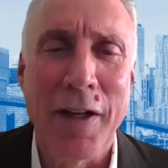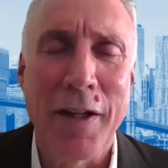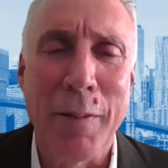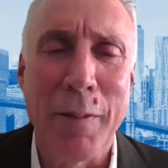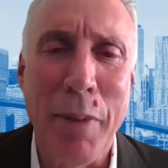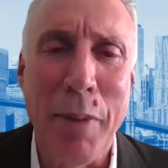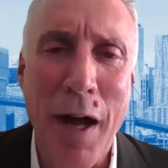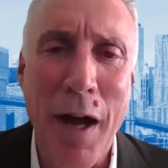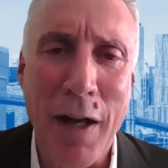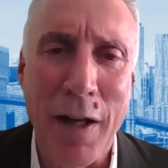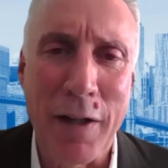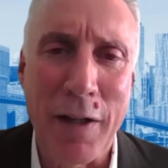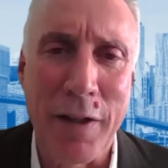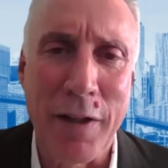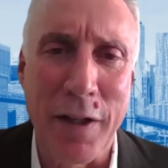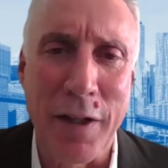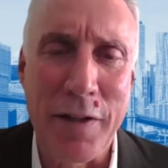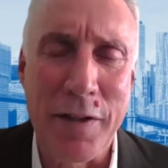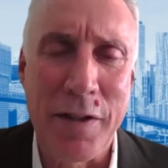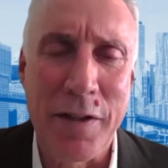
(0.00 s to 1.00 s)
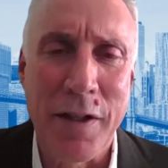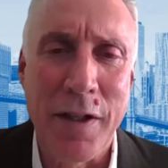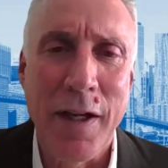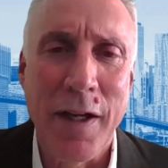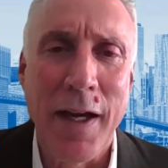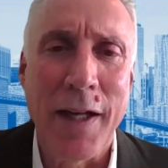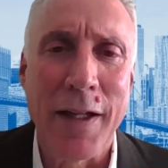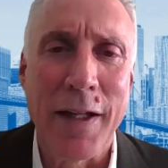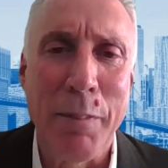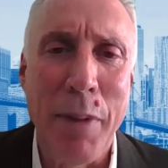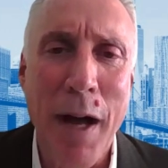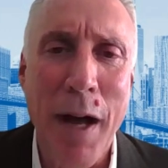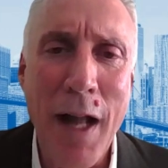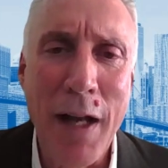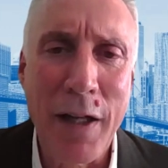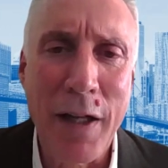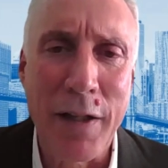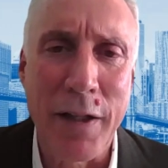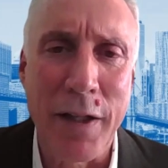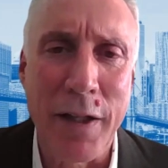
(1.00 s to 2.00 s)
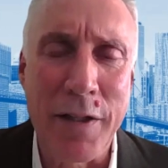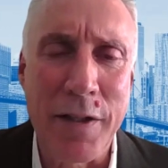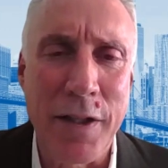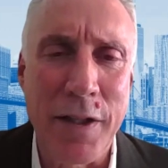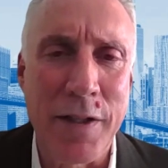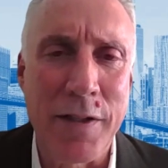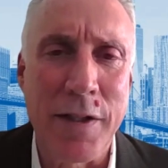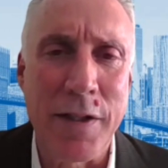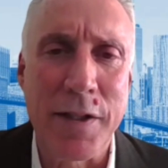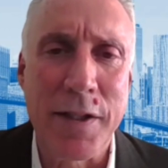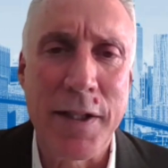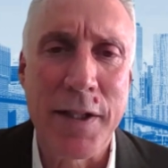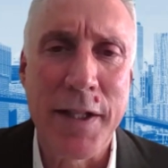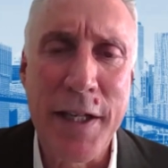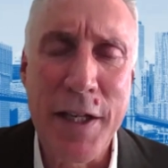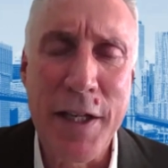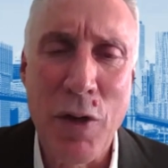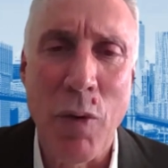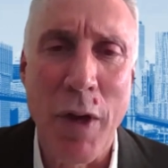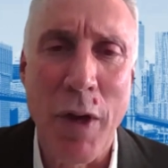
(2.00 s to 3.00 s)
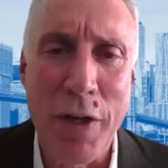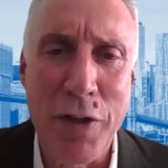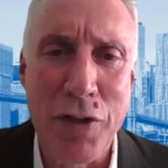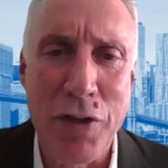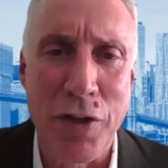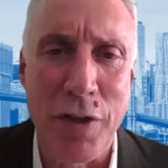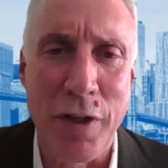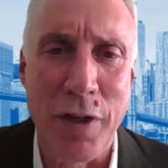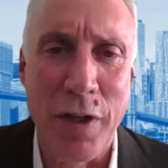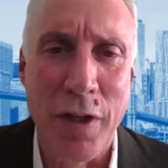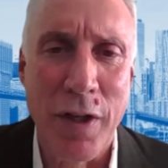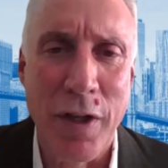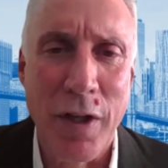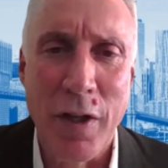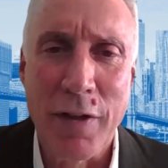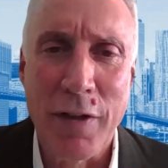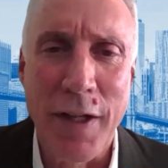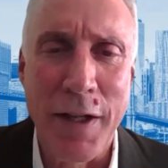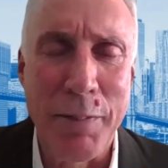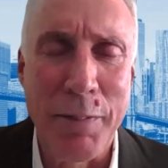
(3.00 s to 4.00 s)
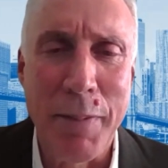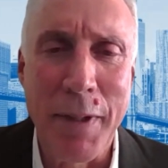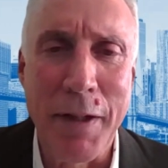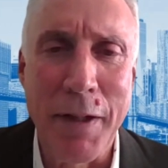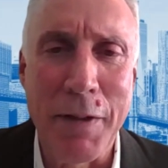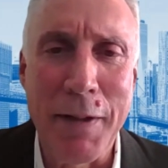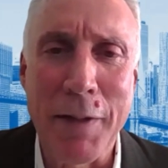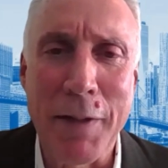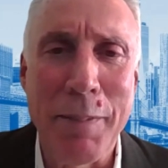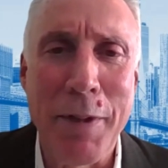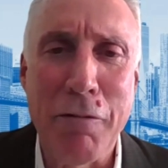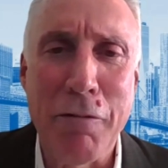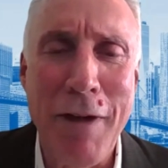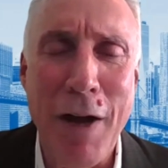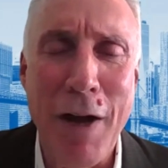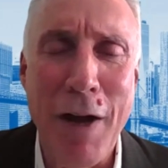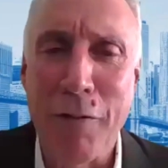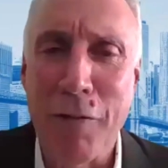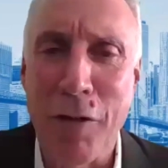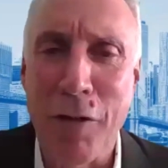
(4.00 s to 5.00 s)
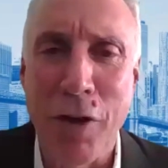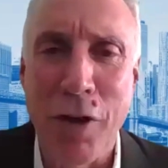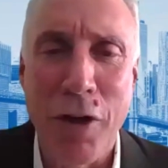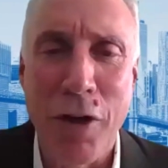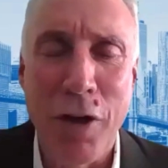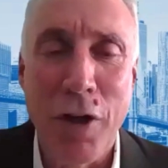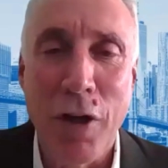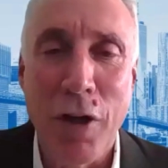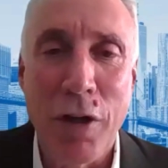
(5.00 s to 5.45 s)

The politics. And the politics is this key question that's been around for